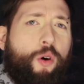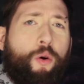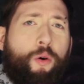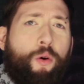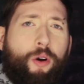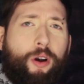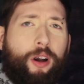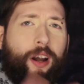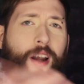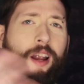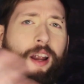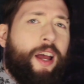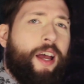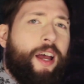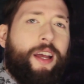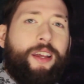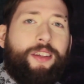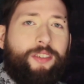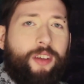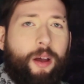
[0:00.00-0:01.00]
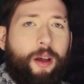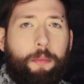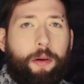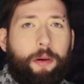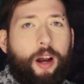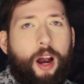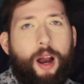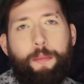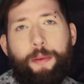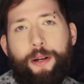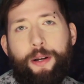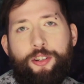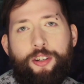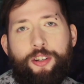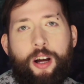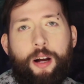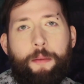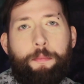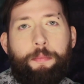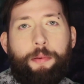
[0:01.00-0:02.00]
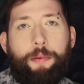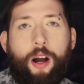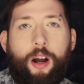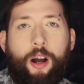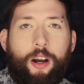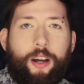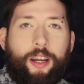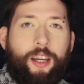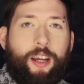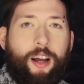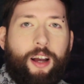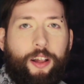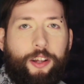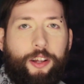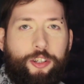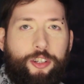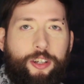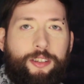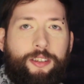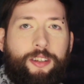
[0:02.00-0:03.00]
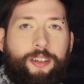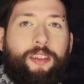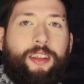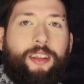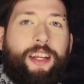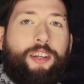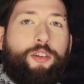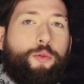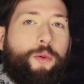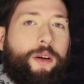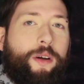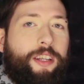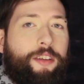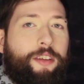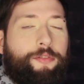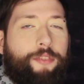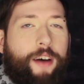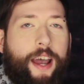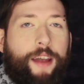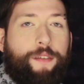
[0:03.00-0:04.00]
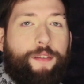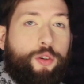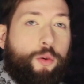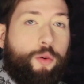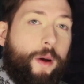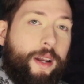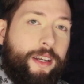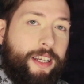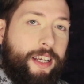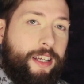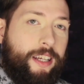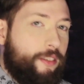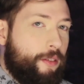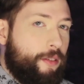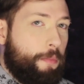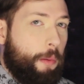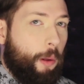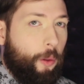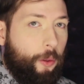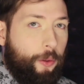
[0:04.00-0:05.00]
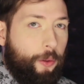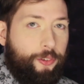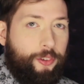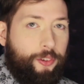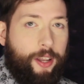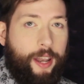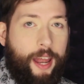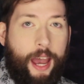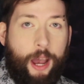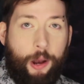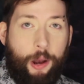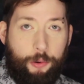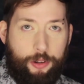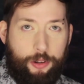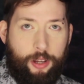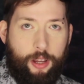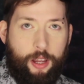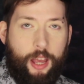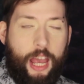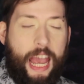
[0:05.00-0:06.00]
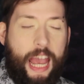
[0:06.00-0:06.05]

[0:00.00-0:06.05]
or some garbage dump archaeologist in the 2520s pulls it out.